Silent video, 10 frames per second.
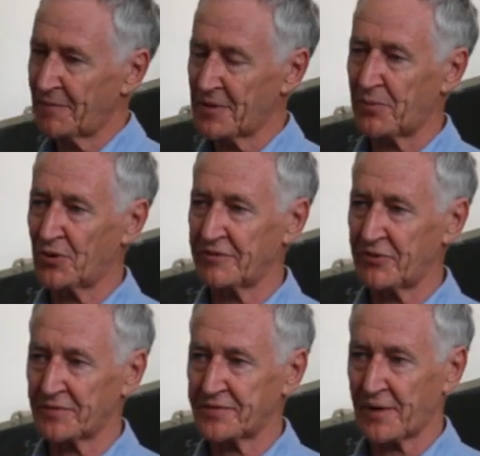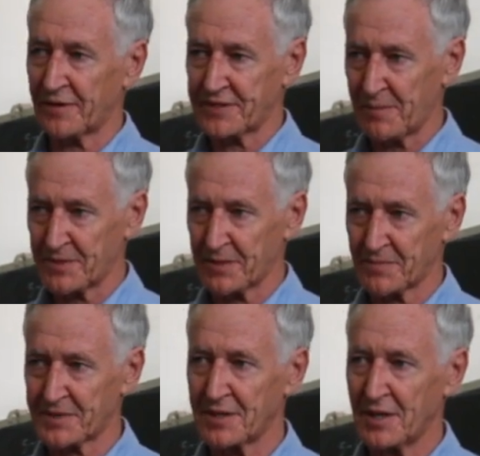from the point of view of
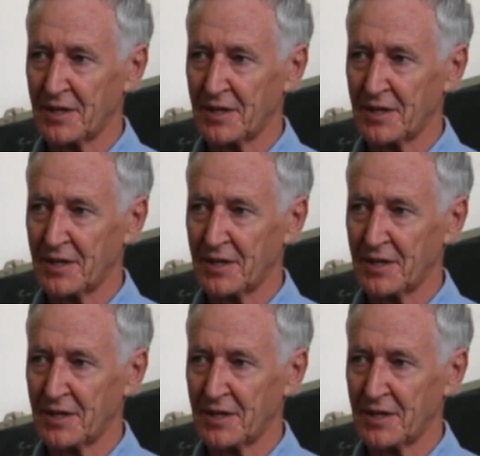symptoms.